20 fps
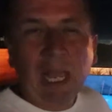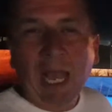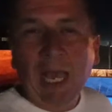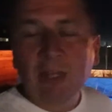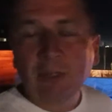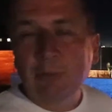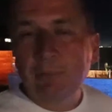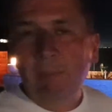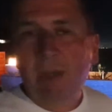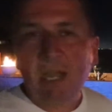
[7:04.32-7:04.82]
I
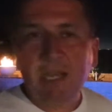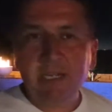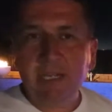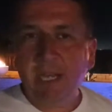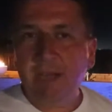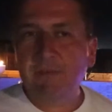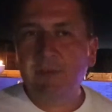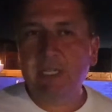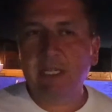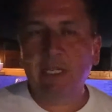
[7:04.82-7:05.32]
don't mind
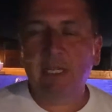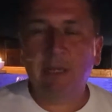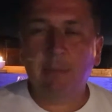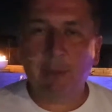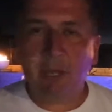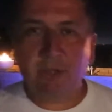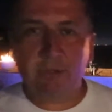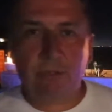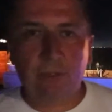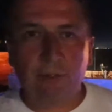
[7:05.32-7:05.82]
having to
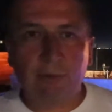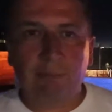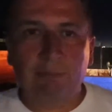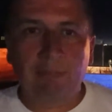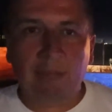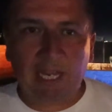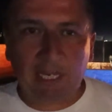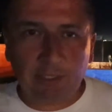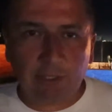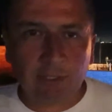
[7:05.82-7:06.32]
come out here and
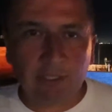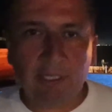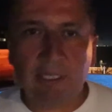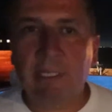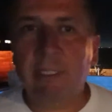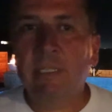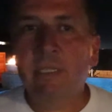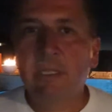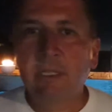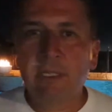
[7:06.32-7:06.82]

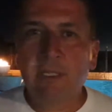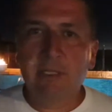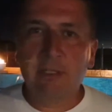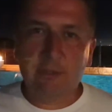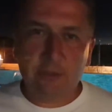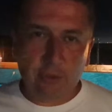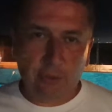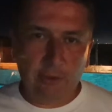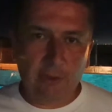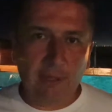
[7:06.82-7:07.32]
manually
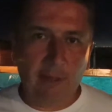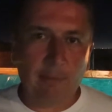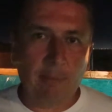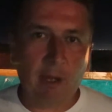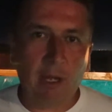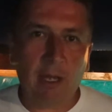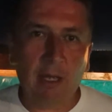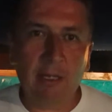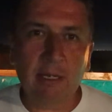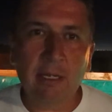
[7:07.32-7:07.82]
turn them
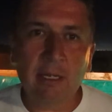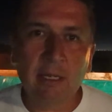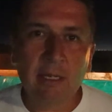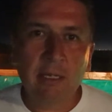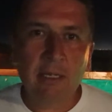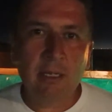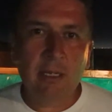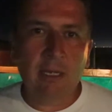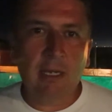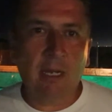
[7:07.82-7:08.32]
on
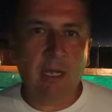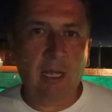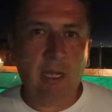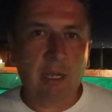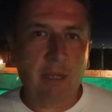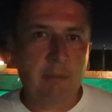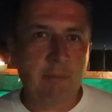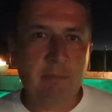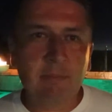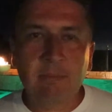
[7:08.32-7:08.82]

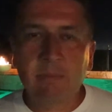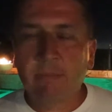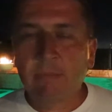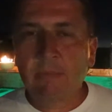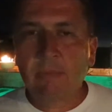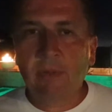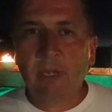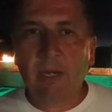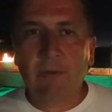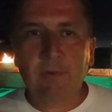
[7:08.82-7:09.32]

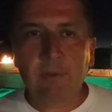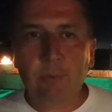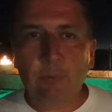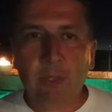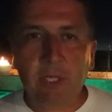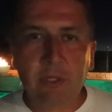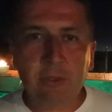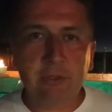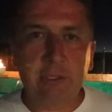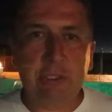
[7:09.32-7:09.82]
every
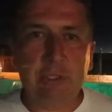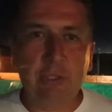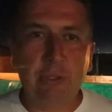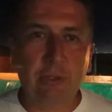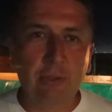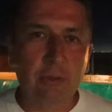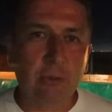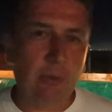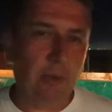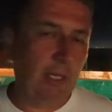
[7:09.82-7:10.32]
week or
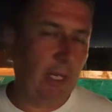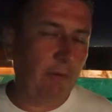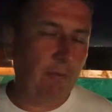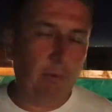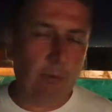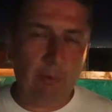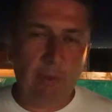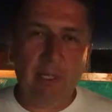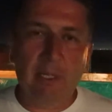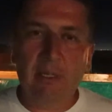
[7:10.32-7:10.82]
two
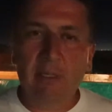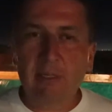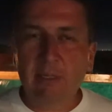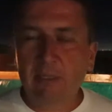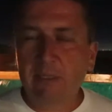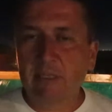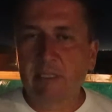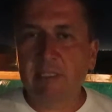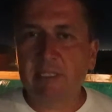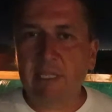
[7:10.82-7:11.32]
whenever we
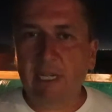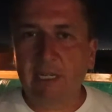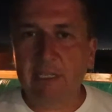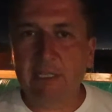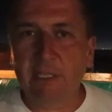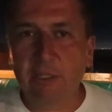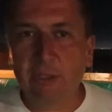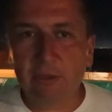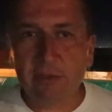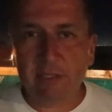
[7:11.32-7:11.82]
decide
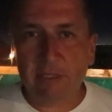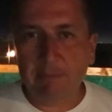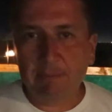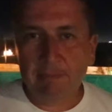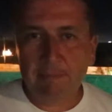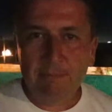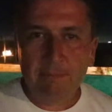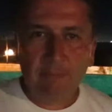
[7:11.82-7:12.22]
to use them.